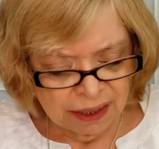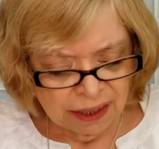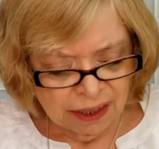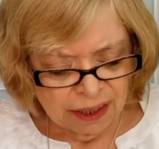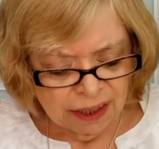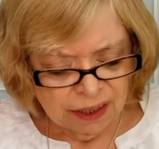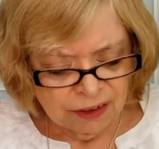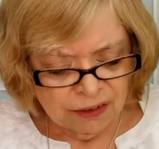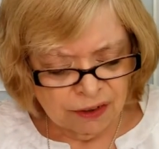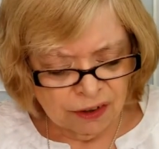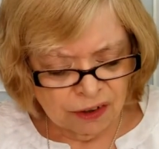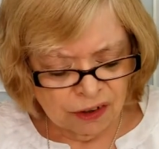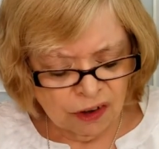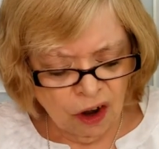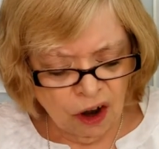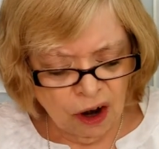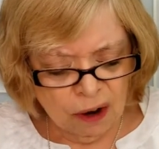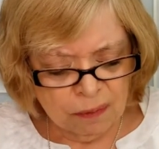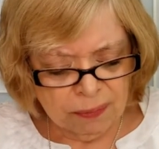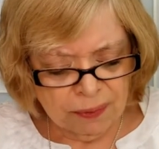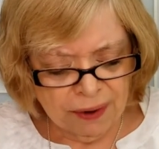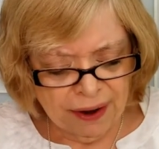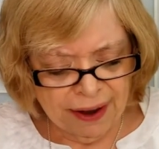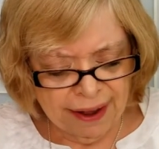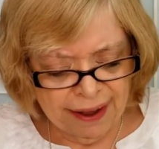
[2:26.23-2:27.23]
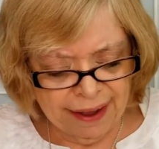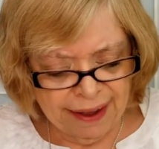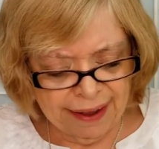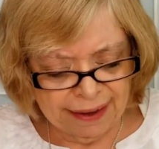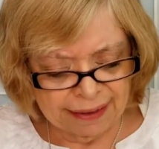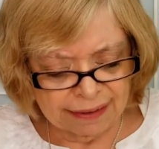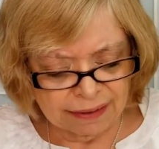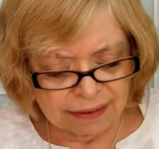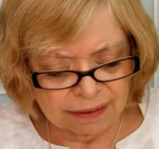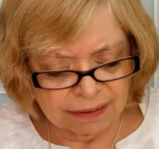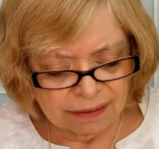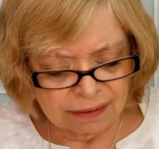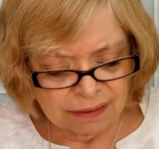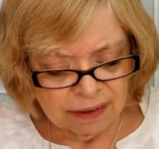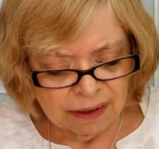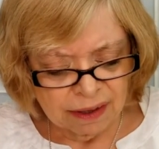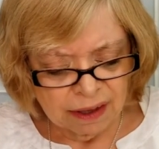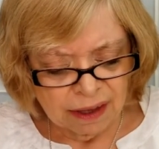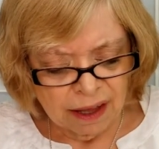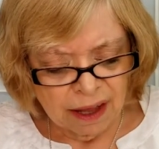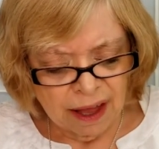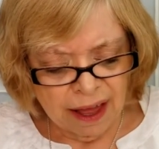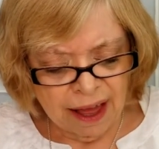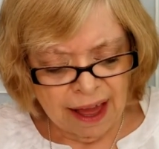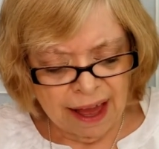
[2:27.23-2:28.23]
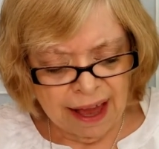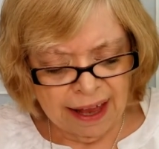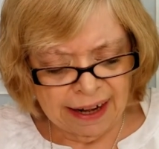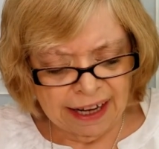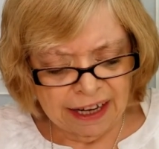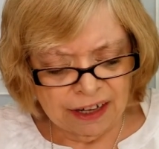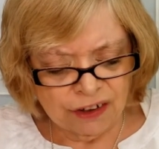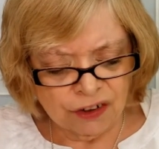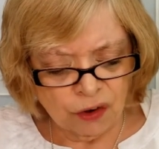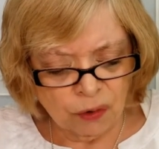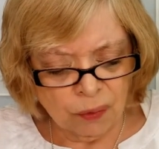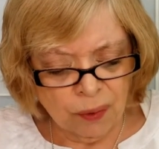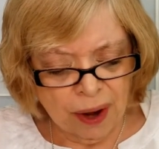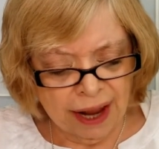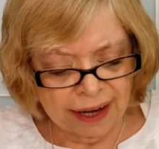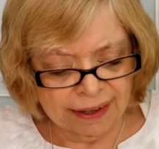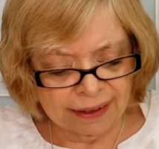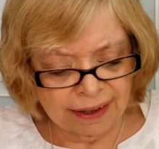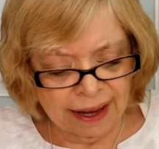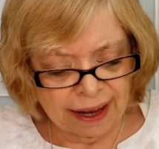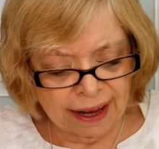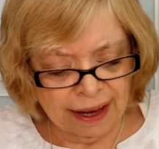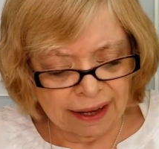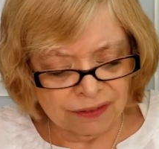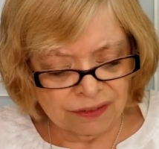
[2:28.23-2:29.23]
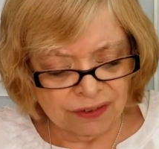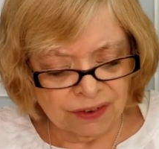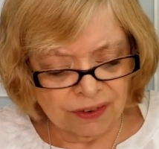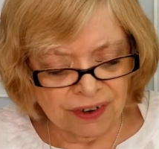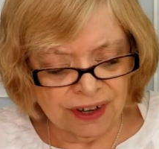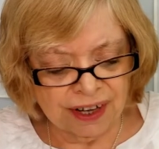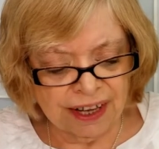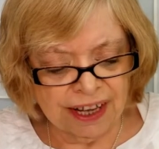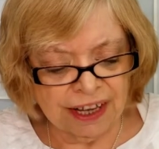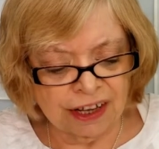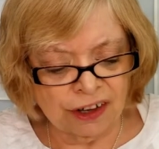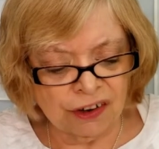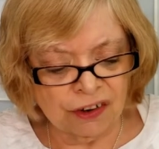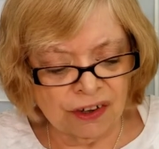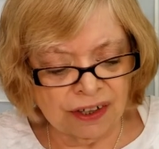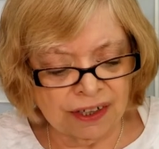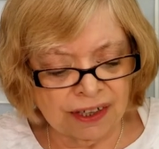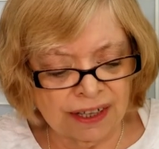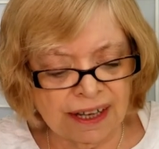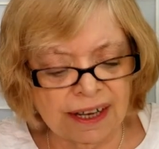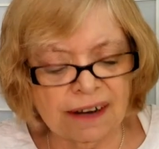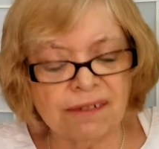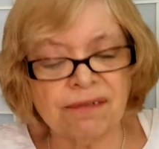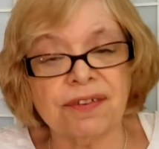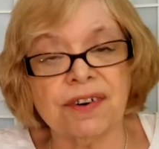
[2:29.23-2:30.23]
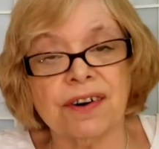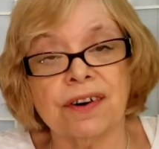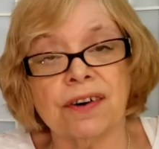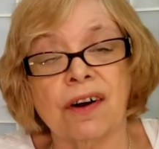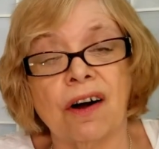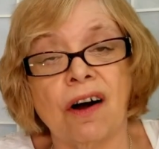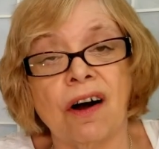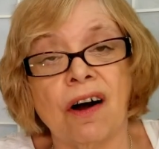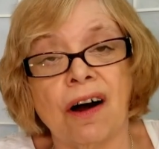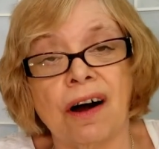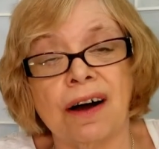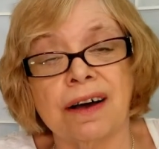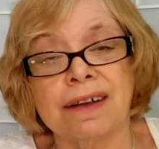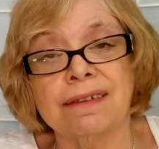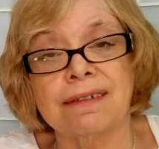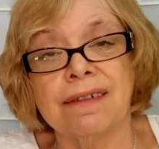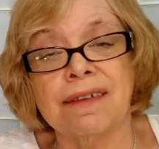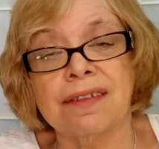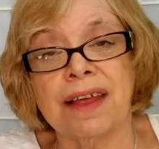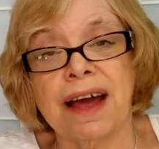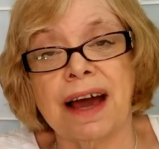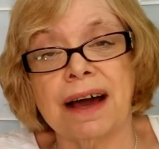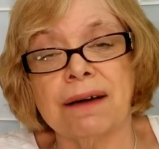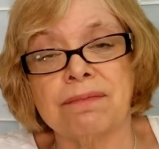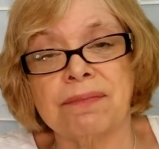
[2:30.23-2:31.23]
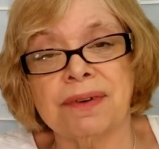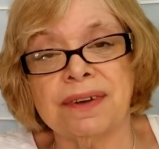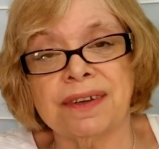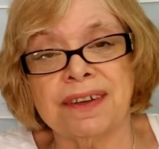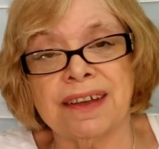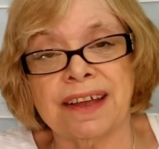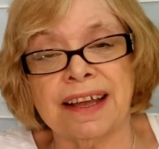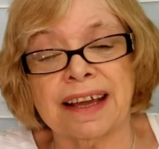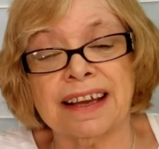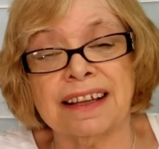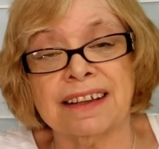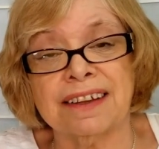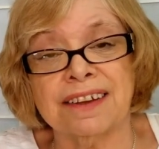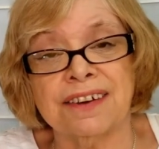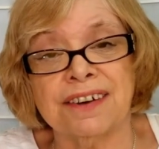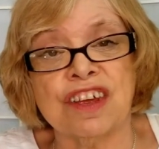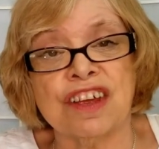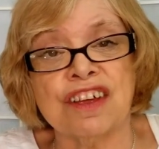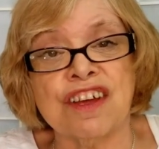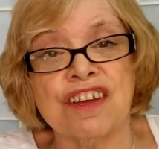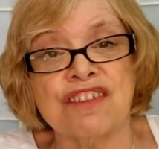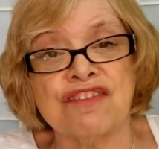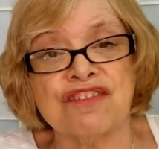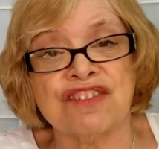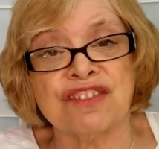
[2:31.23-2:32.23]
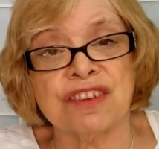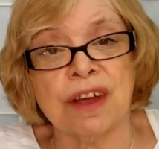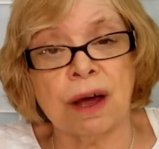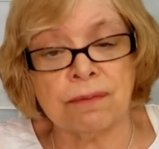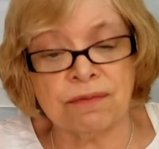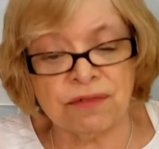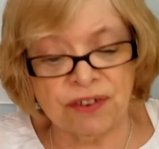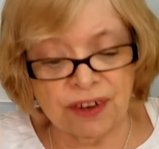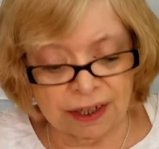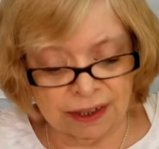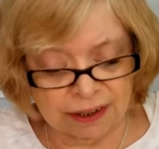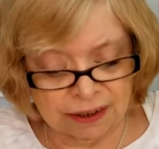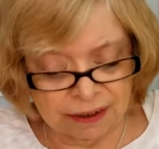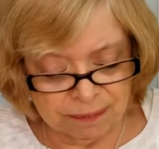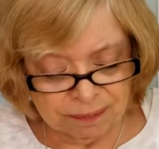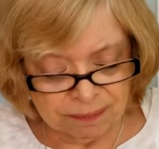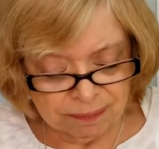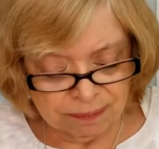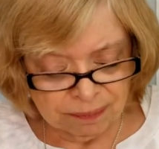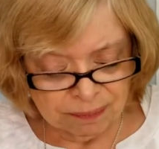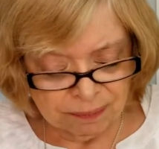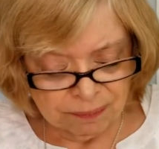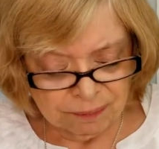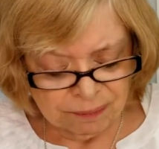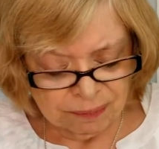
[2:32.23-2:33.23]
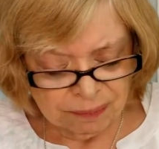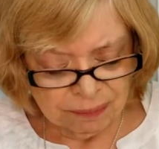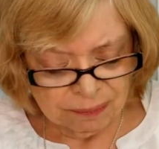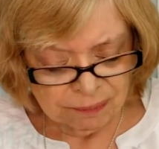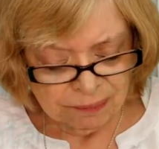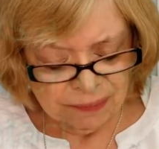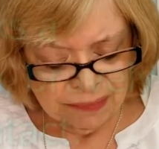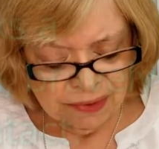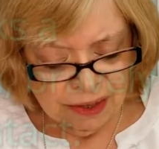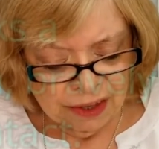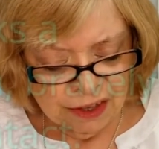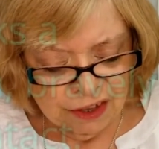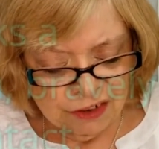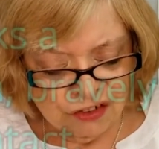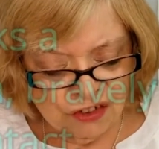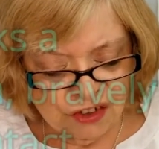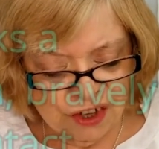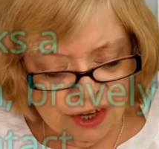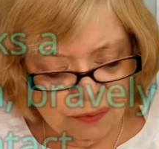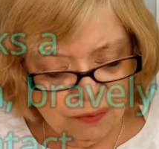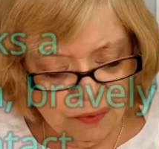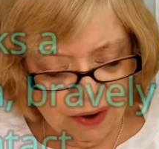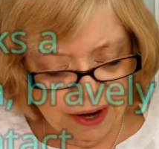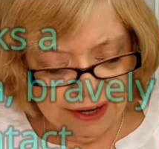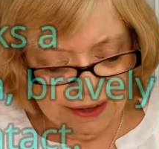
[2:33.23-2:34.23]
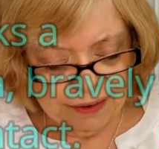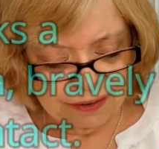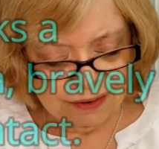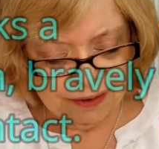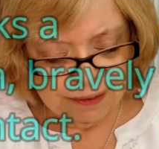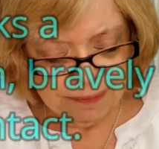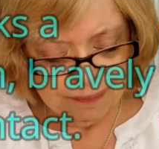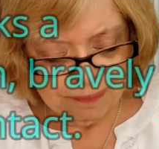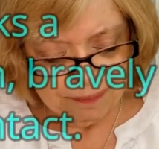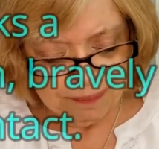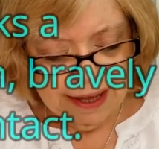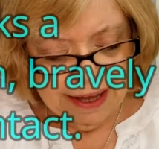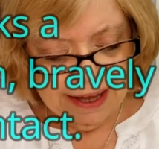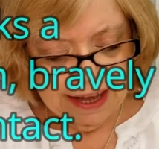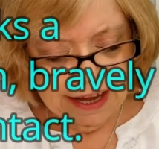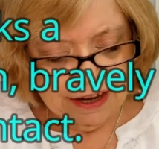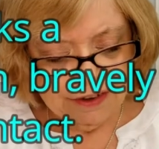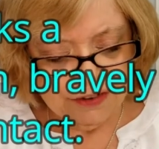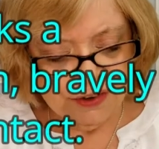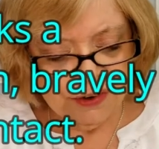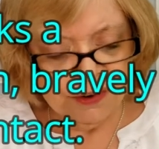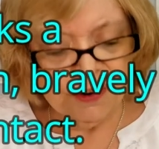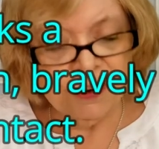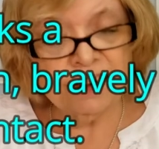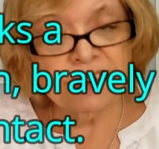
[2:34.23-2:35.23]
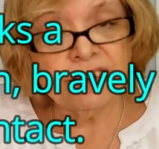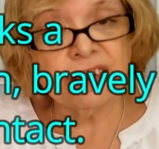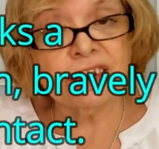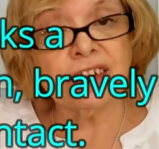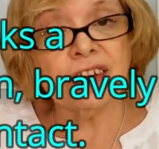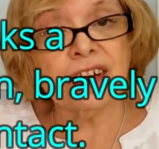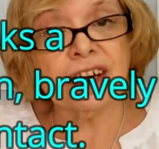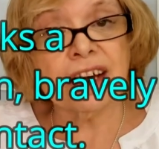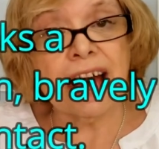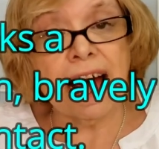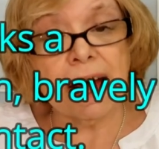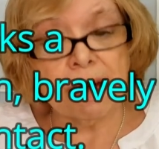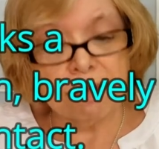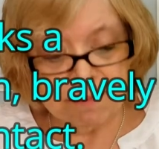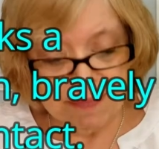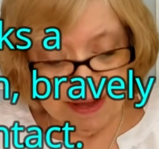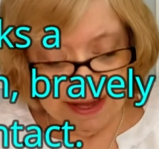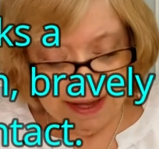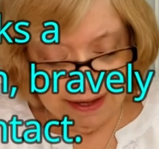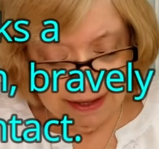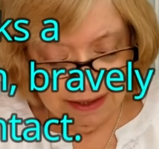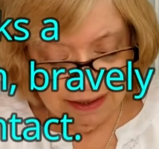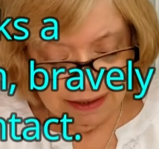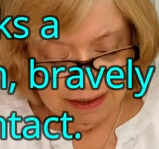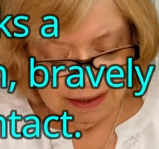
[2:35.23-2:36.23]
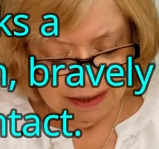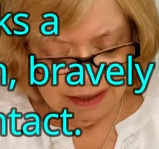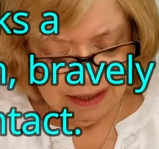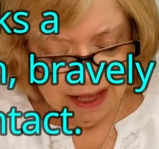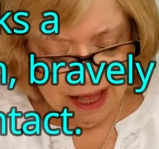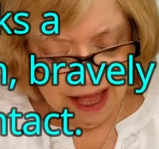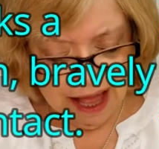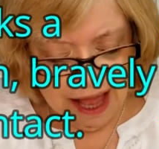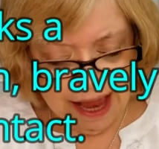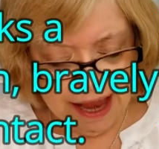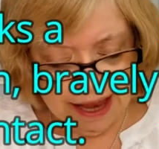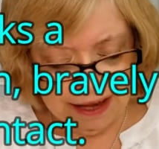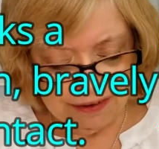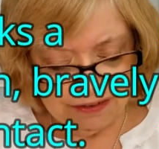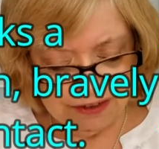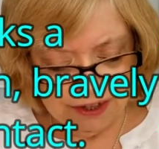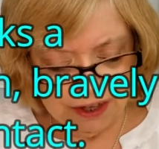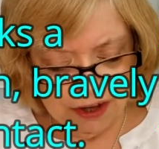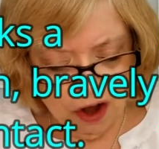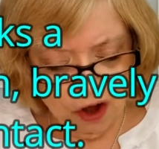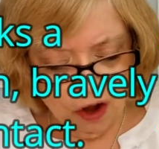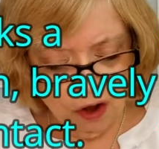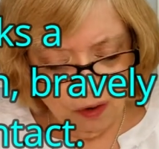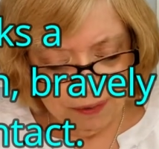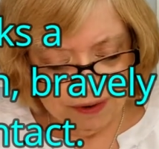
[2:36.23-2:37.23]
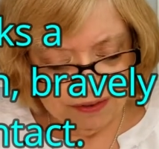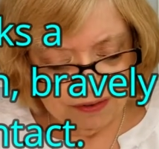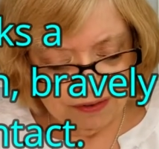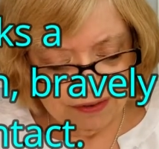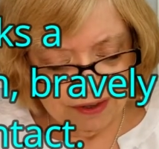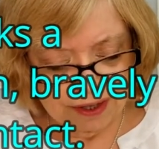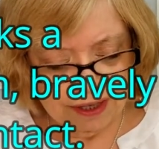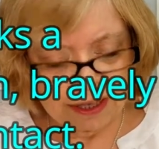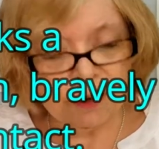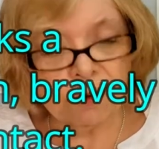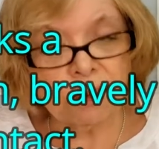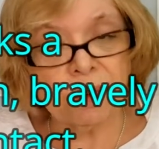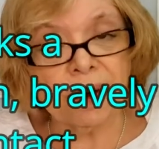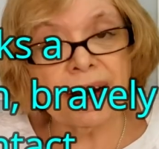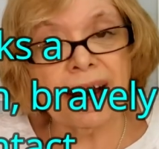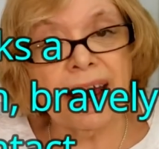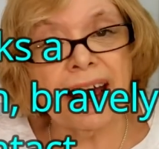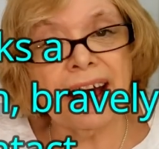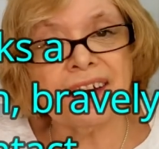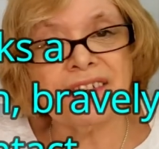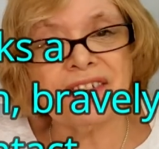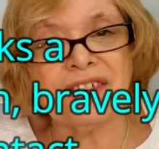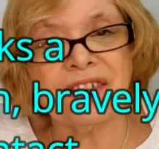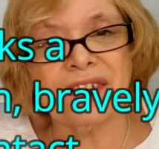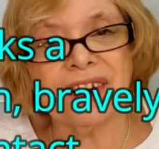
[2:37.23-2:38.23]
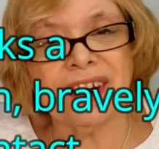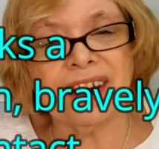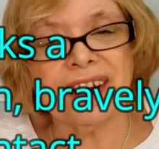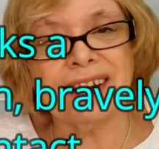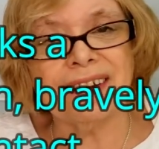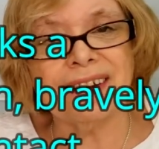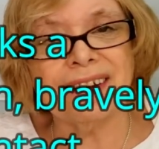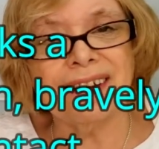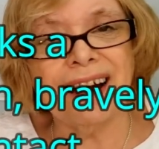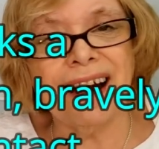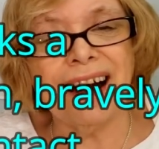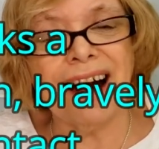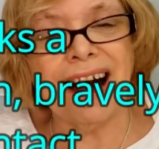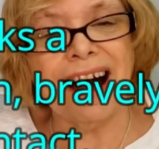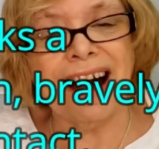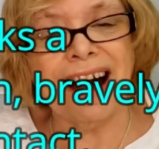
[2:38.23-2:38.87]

to comprehend any direct answer he could give her on that particular subject. She writes, He turned to look at me, as he always did when answering a